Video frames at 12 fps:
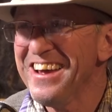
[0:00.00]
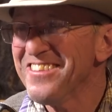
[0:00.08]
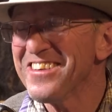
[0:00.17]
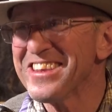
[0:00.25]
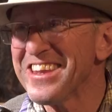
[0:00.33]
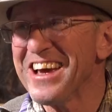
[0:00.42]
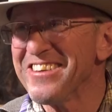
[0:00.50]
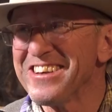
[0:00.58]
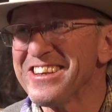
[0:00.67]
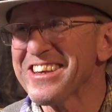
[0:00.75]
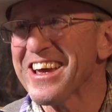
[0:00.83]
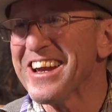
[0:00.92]
But that
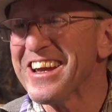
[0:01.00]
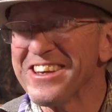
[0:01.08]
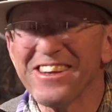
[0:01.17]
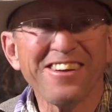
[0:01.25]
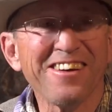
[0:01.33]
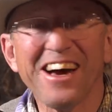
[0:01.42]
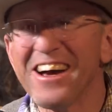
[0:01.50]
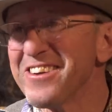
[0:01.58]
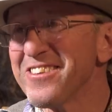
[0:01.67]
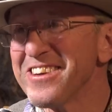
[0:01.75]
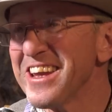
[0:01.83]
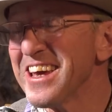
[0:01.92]
was kind of, how
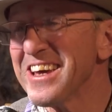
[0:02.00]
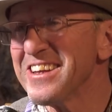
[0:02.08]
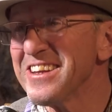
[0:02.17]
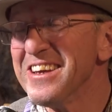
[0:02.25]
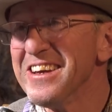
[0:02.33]
your dad,